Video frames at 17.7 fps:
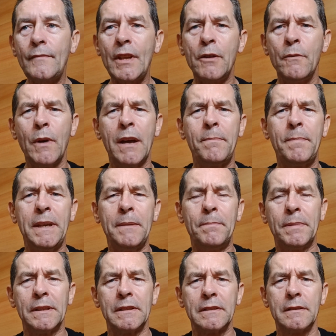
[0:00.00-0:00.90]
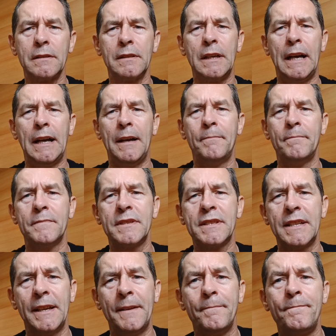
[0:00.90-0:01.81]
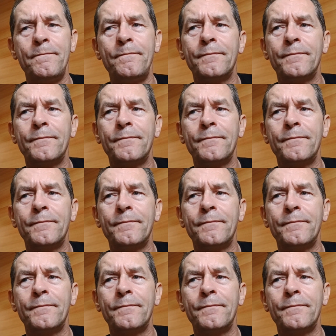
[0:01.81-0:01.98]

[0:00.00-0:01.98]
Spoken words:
where people sit.